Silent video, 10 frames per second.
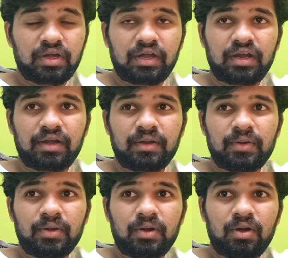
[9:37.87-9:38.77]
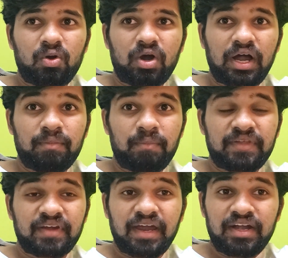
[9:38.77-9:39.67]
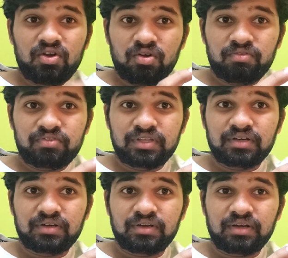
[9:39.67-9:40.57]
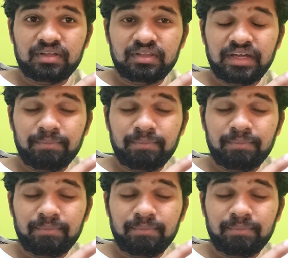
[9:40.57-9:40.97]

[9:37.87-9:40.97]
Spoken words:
And by the end of the